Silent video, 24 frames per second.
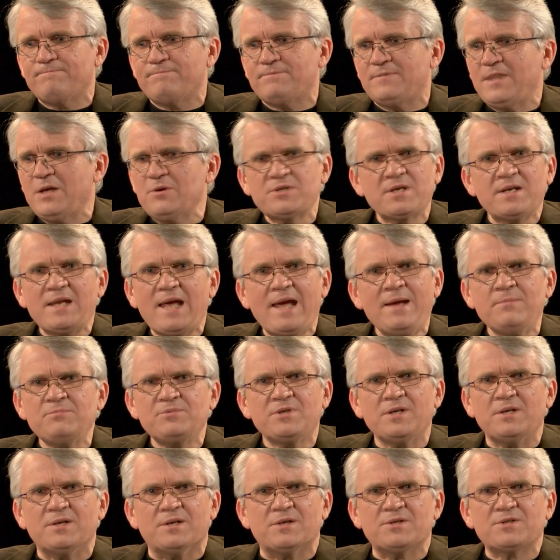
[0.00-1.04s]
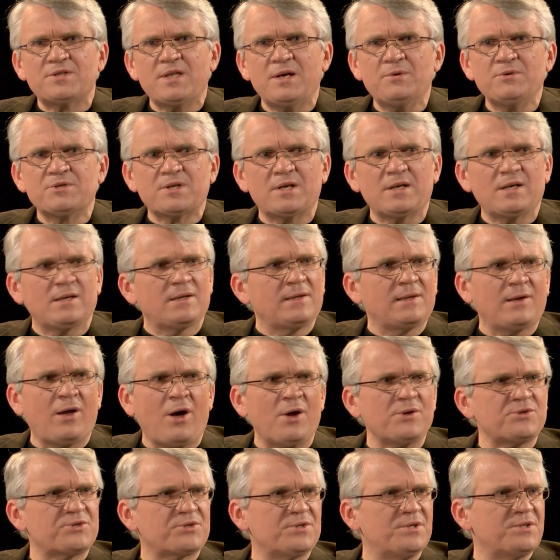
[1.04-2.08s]
there was an emptiness, there was a
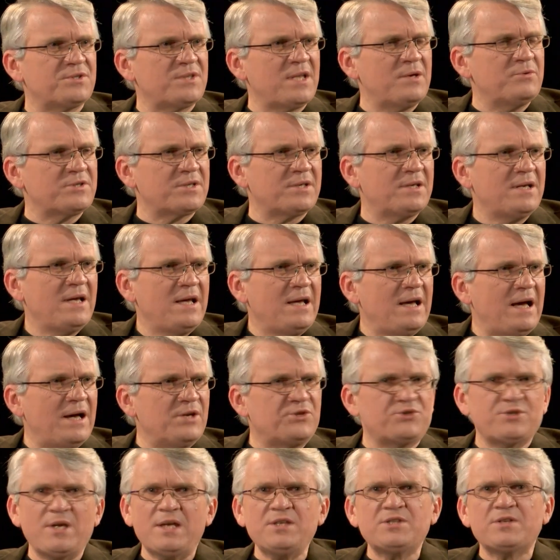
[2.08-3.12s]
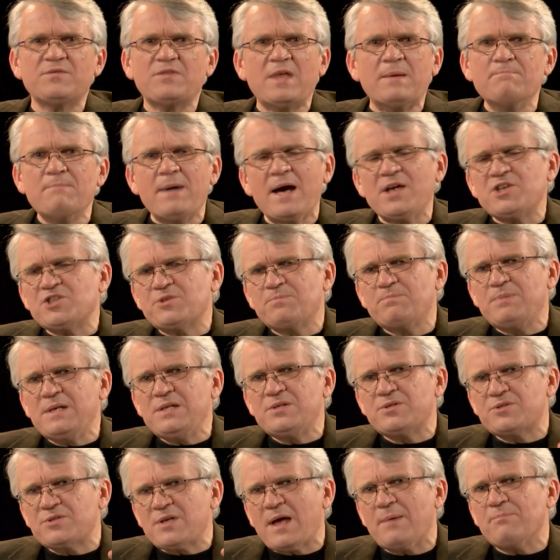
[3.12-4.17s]
lostness, there was a sense that there must be
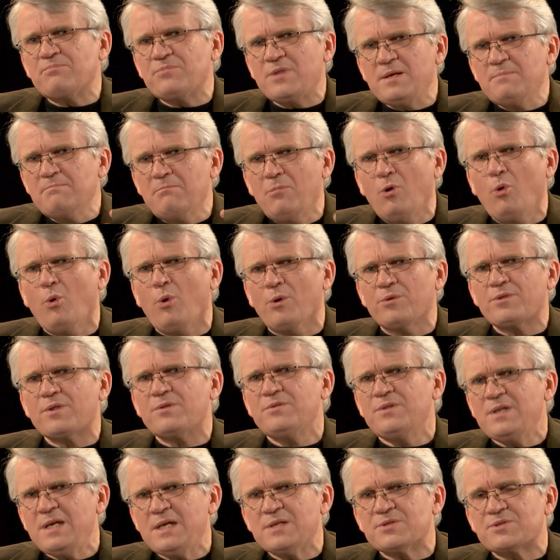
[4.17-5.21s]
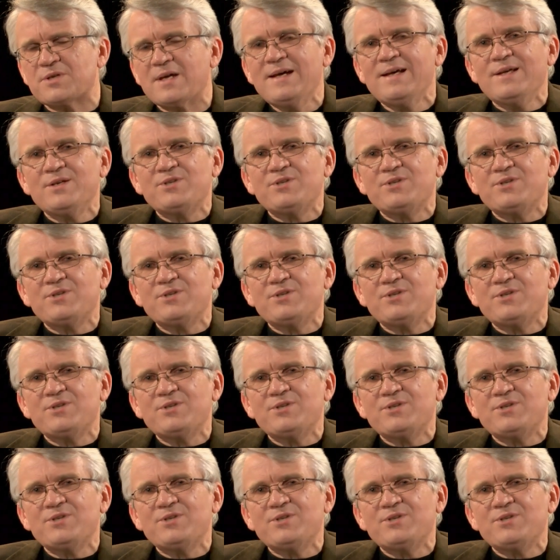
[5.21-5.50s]
something more than this.